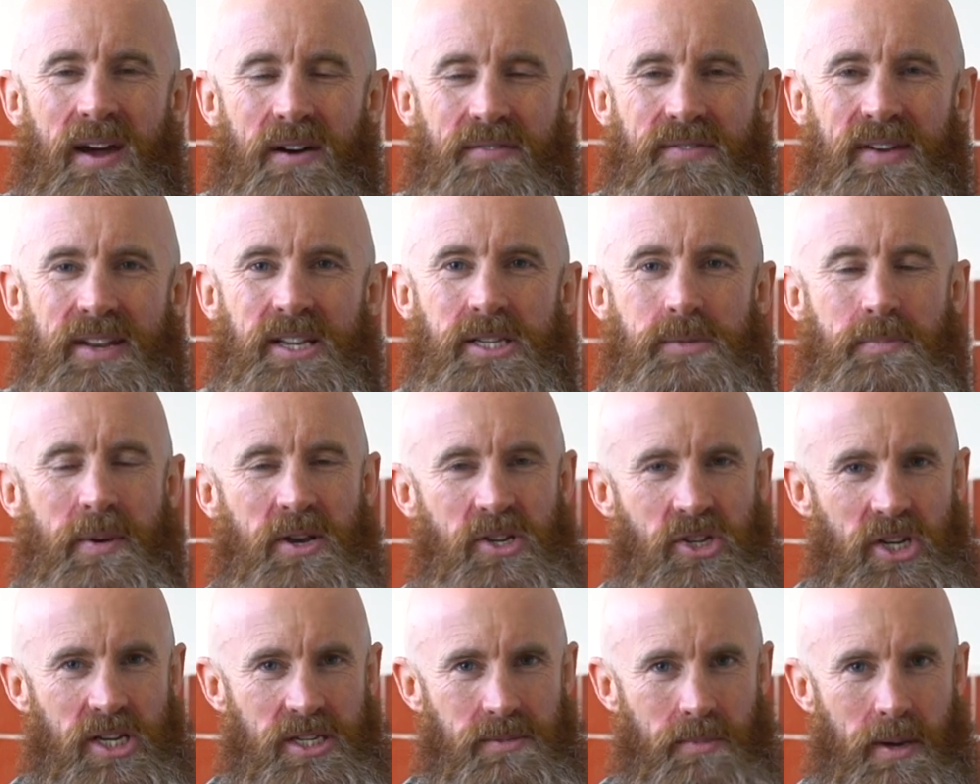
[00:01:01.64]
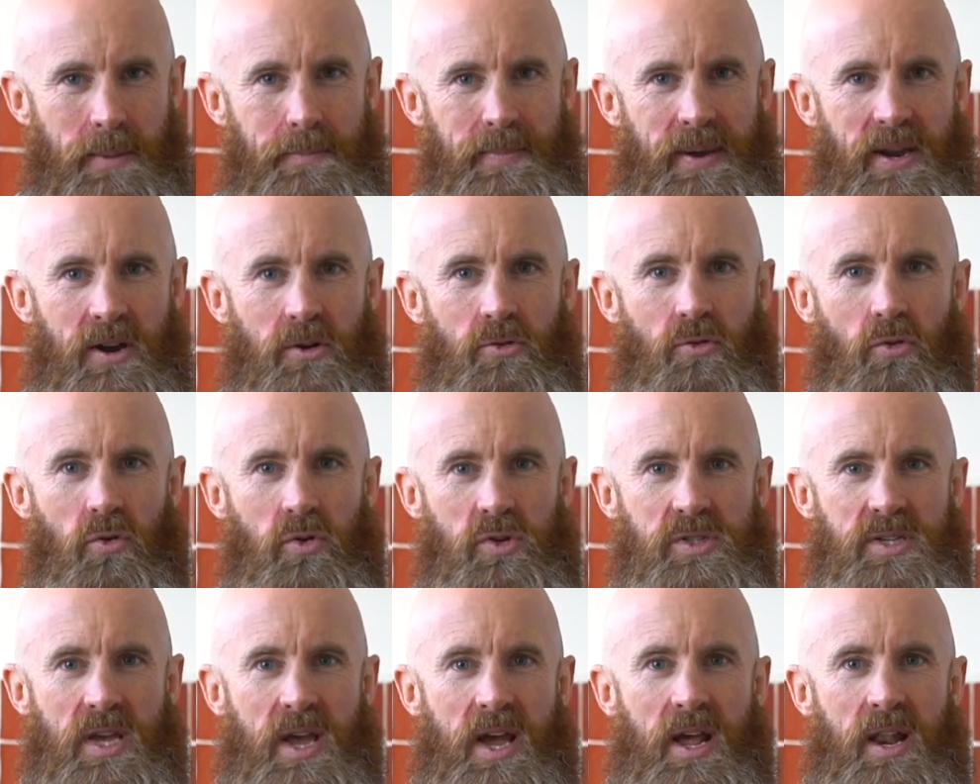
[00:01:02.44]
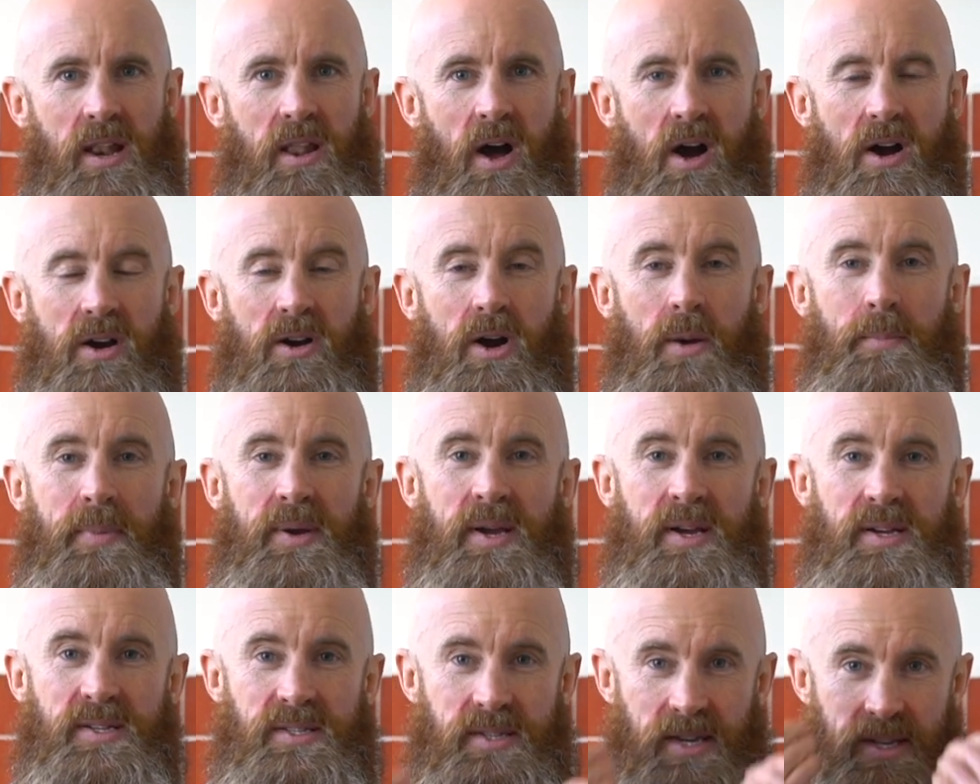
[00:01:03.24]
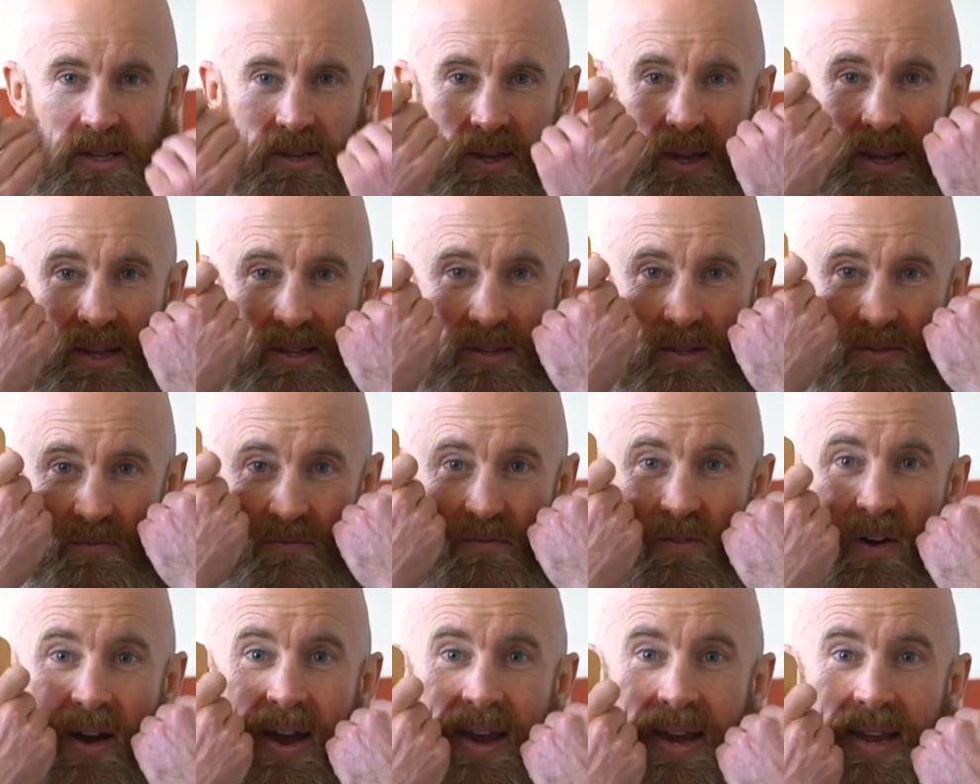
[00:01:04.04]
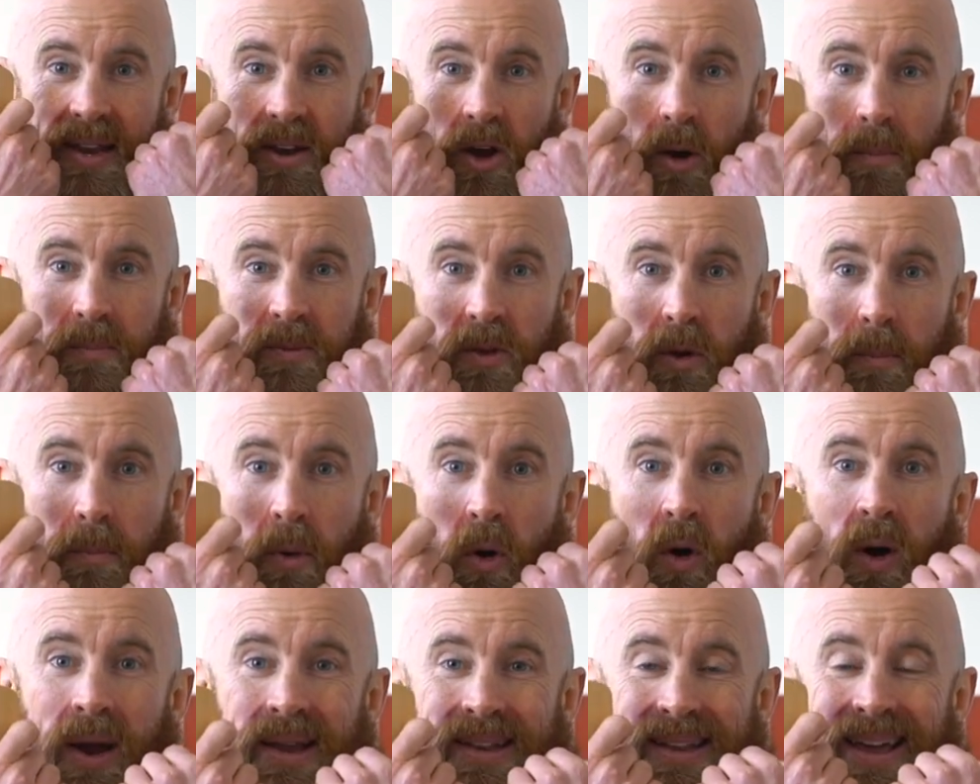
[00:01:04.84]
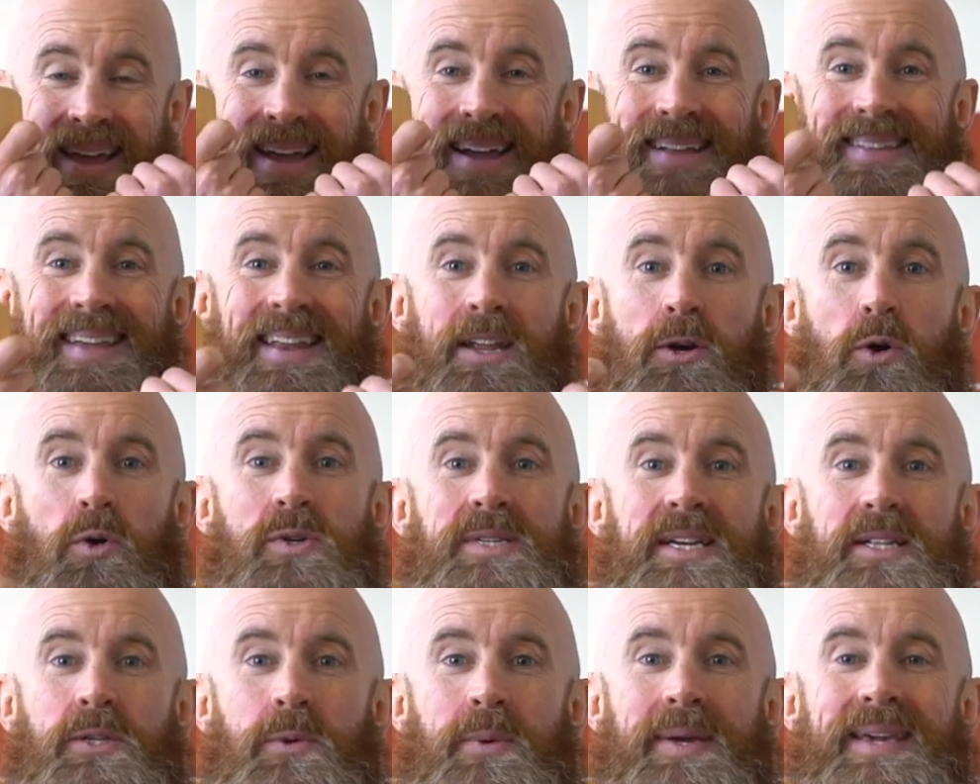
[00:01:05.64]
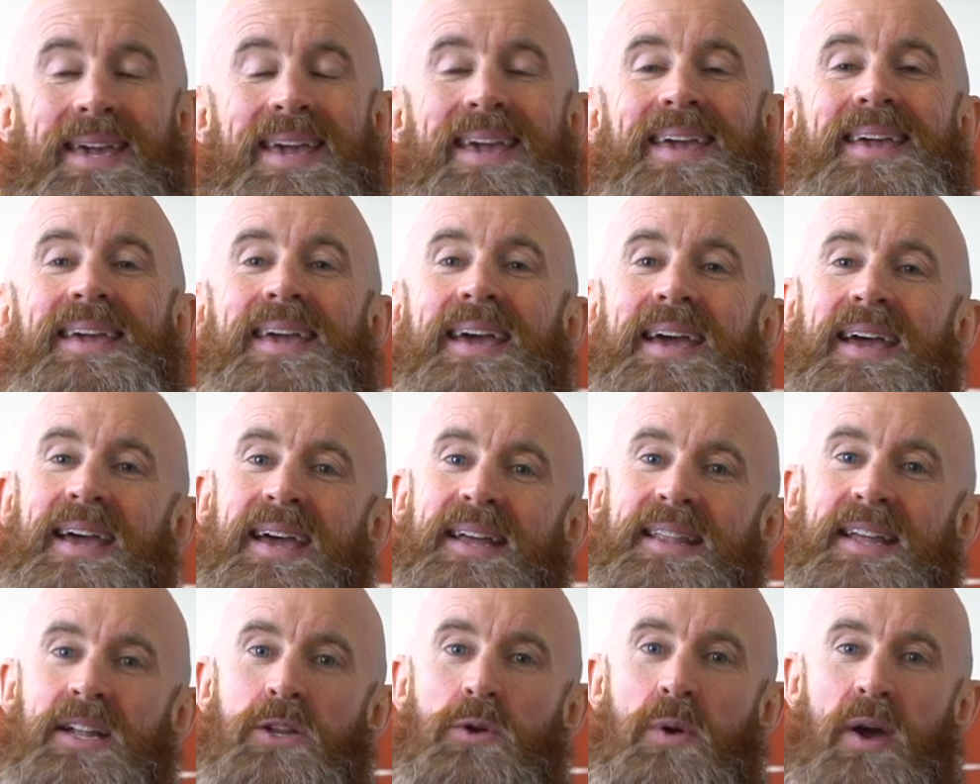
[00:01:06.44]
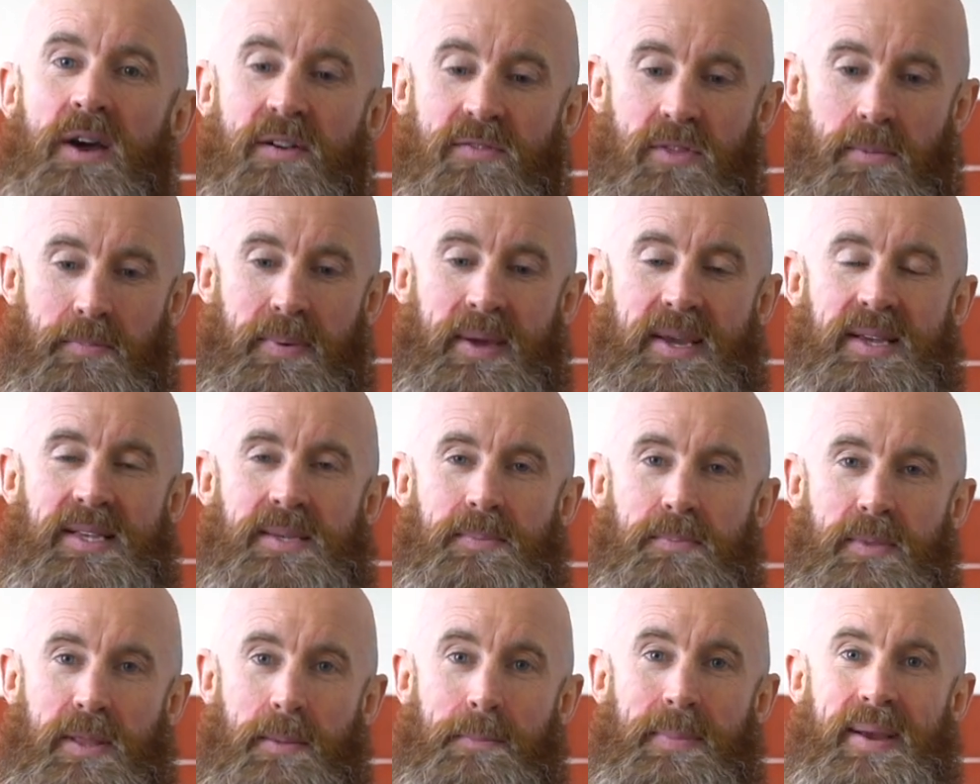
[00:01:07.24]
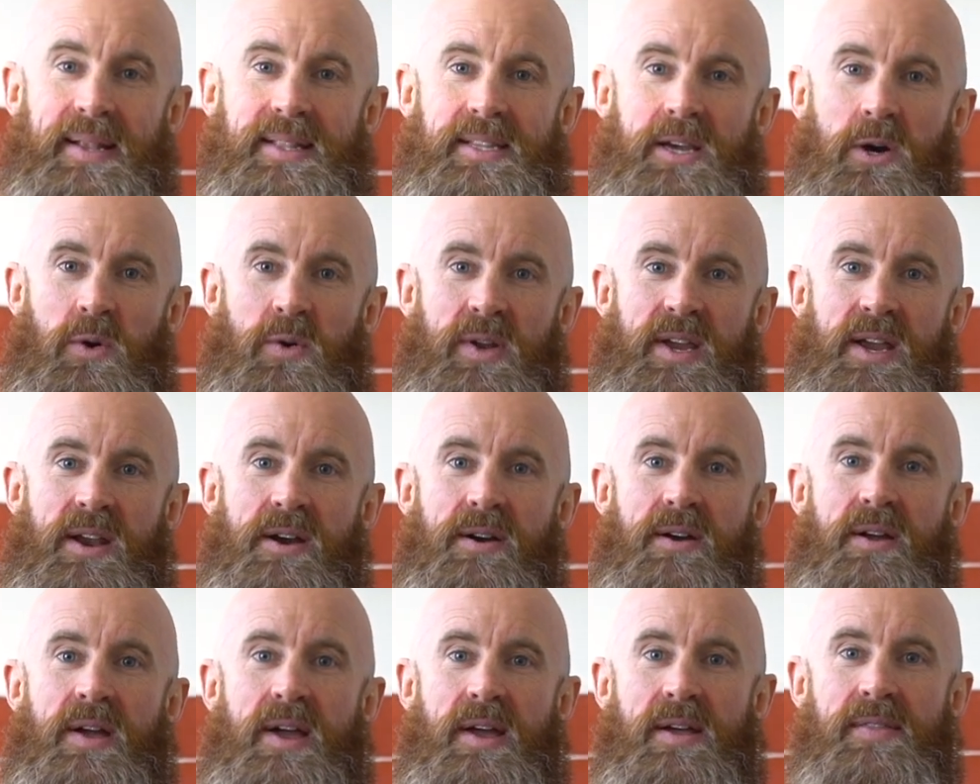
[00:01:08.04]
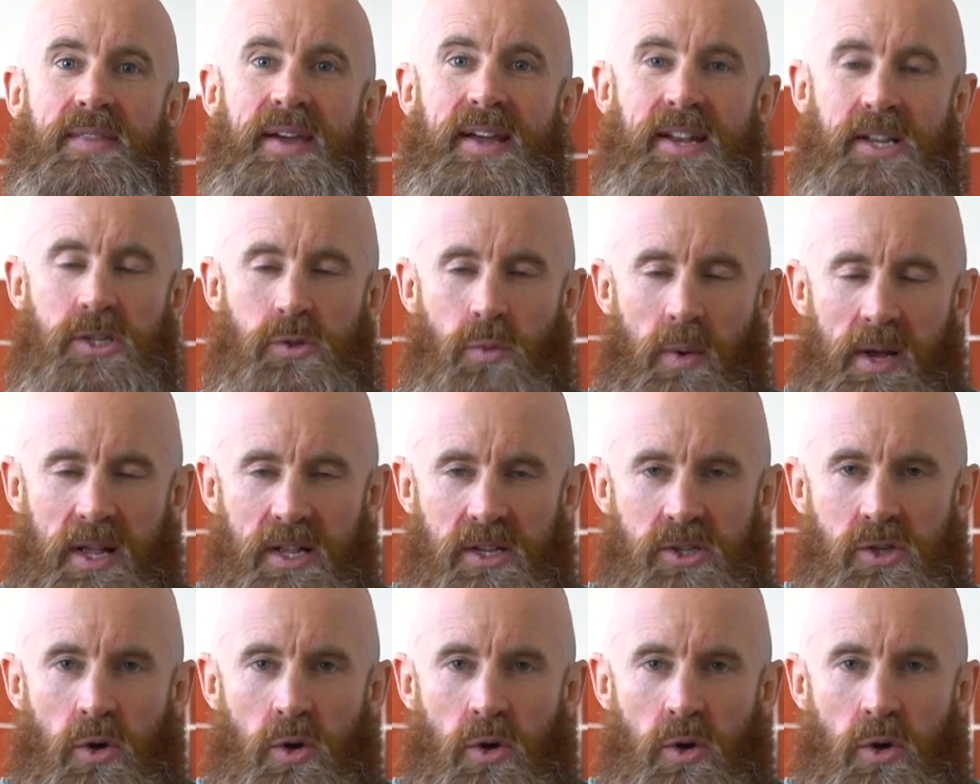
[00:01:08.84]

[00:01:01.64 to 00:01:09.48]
of it, especially as my beard grows longer, because it's fine up to a point, then it goes into a kink, and then you have the bit down here then as well.